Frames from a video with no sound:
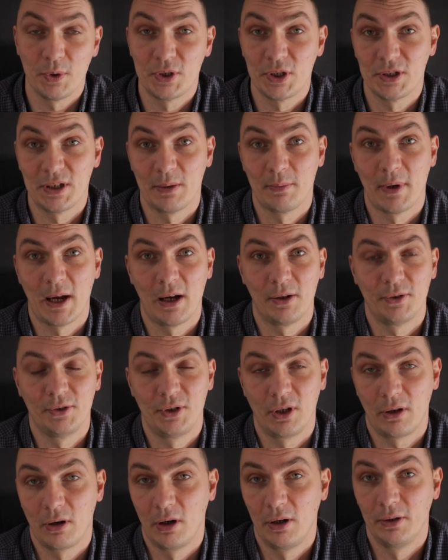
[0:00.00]
which is about
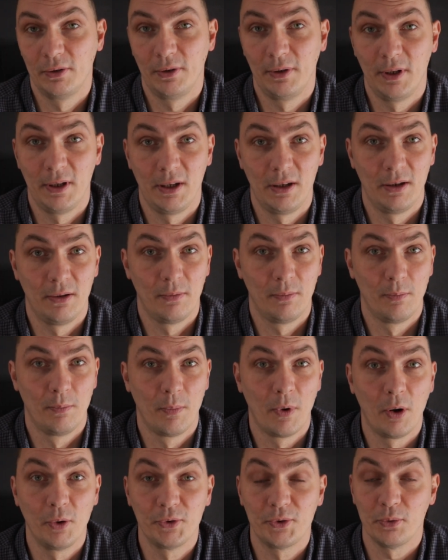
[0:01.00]
the currently
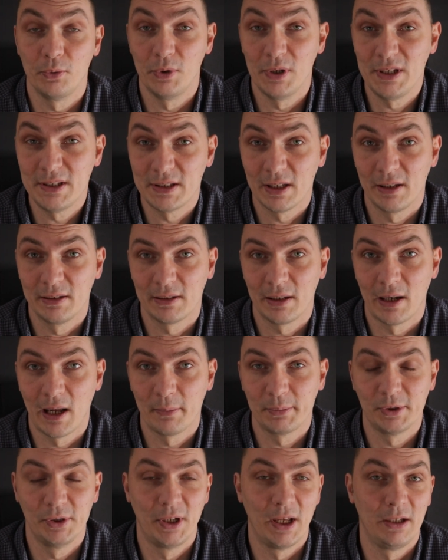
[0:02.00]
most recent and
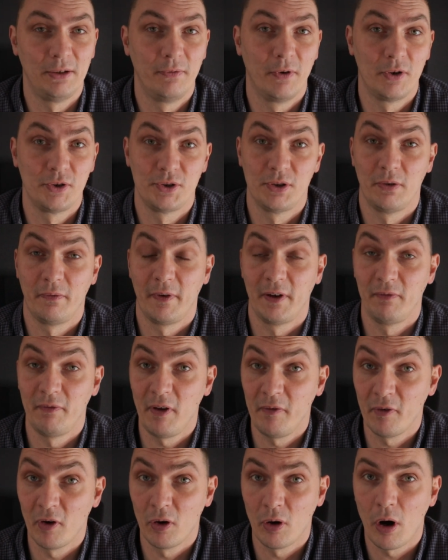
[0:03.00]
up-to-date version of
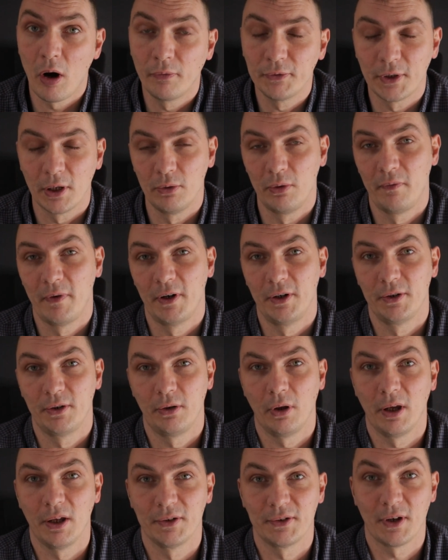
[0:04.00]
NVivo, often referred
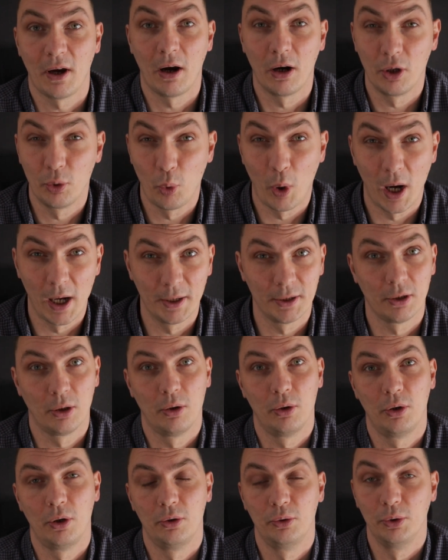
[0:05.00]
to as R1
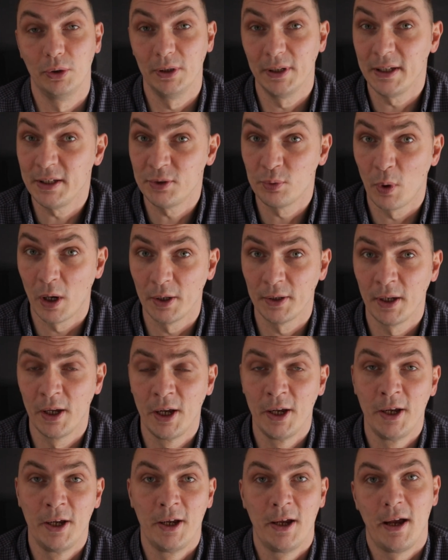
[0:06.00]
or Release 1,
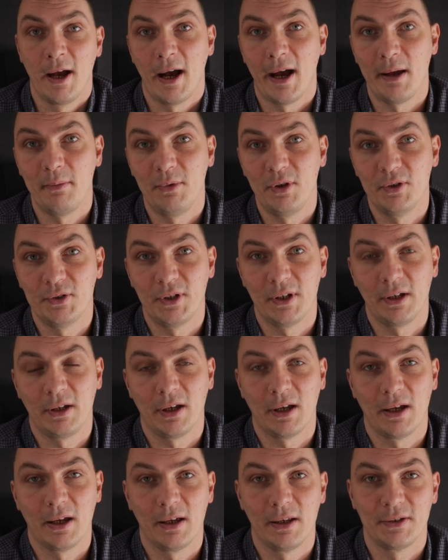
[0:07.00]
I'm using
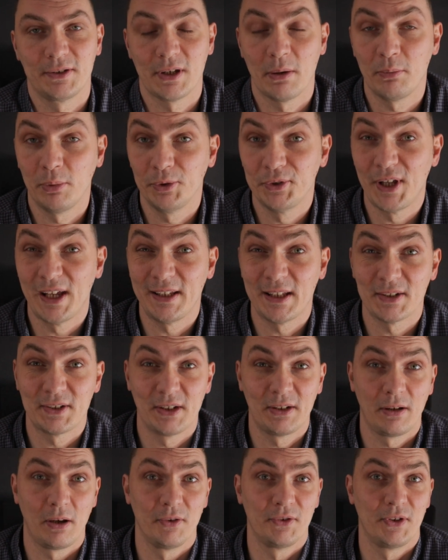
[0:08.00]
a sample
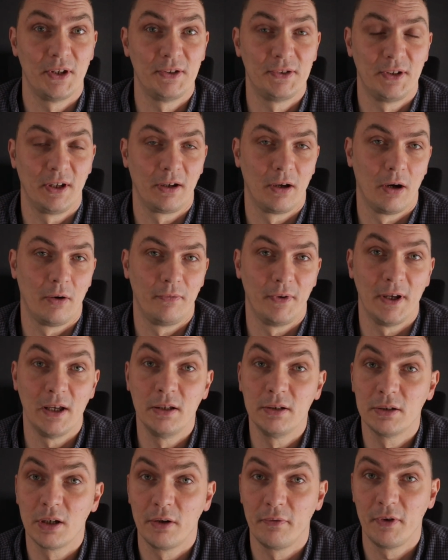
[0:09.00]
dataset consisting of
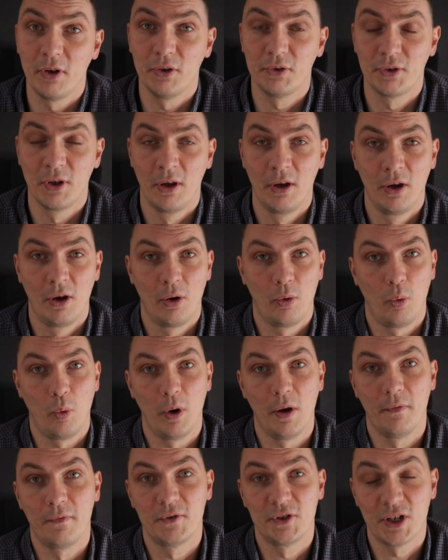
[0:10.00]
interviews
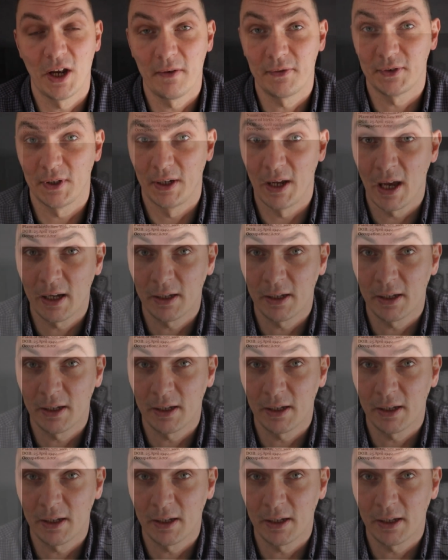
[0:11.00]
with chefs and